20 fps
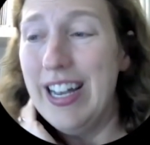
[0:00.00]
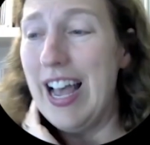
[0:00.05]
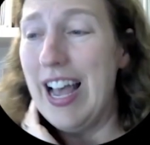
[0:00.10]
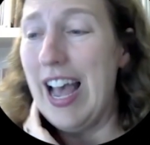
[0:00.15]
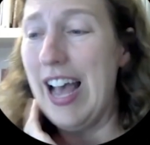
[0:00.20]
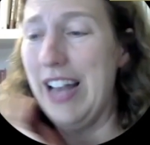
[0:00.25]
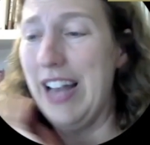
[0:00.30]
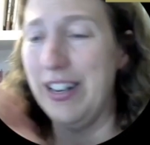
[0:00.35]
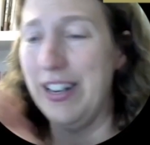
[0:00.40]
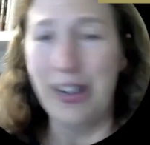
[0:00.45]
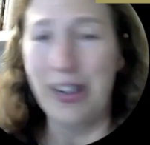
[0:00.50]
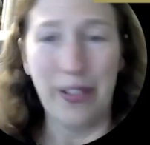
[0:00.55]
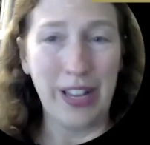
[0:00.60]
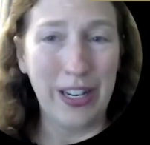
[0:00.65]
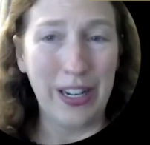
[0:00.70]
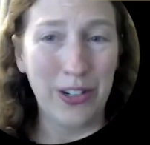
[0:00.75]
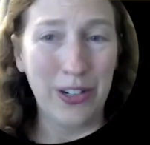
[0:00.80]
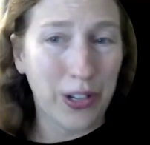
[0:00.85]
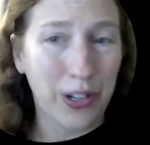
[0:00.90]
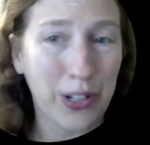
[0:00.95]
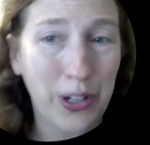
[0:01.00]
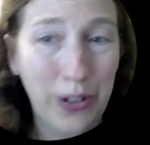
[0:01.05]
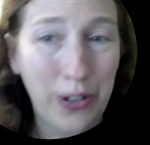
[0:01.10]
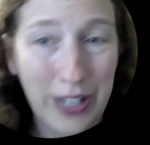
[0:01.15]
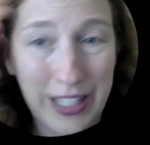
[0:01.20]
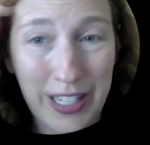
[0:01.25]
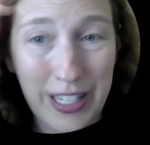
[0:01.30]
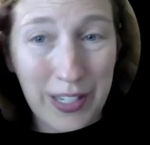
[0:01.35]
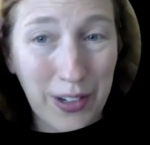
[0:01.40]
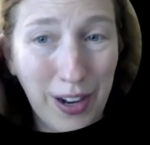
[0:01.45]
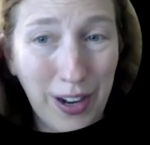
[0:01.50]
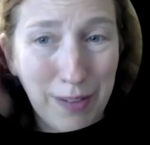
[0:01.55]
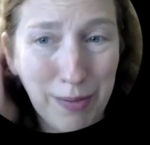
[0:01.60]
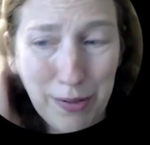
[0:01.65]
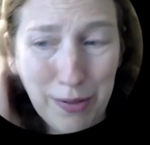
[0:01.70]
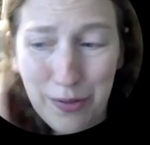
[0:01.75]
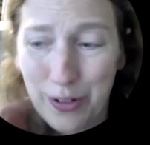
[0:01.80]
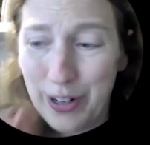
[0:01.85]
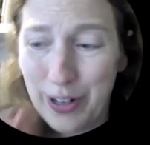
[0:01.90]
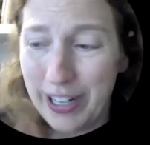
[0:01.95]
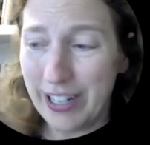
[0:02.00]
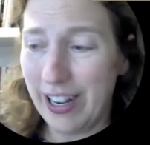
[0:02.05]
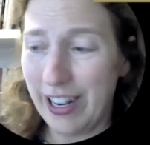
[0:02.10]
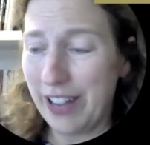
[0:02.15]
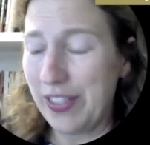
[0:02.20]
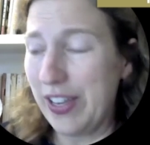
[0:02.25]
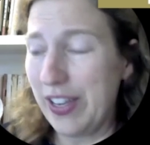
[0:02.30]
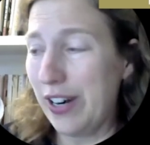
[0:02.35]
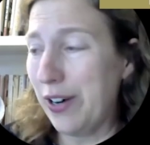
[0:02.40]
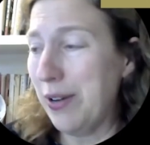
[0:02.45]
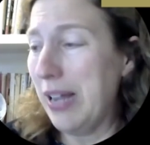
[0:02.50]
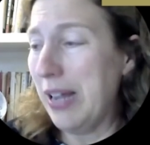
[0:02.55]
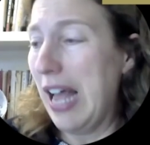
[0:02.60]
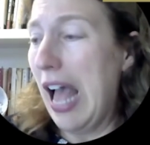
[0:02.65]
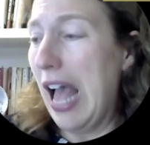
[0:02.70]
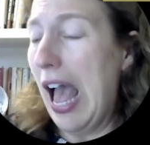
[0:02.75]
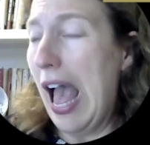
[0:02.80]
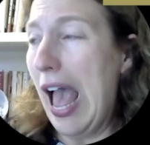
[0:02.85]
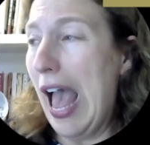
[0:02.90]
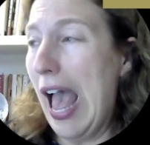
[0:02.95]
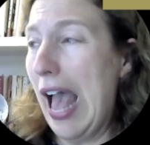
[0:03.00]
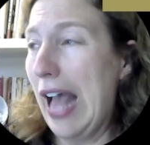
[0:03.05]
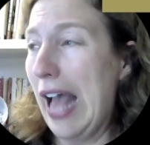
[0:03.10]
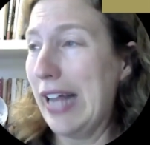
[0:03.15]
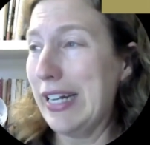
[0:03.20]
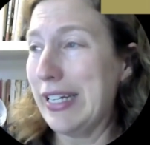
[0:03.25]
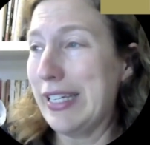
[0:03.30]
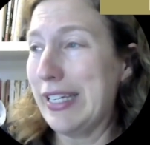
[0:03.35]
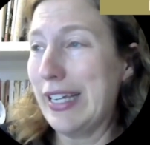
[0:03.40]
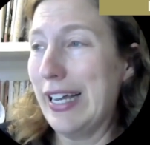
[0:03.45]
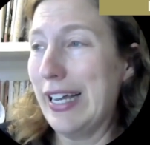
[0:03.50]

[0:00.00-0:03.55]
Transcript: and they had just cleaned these off before I got there. And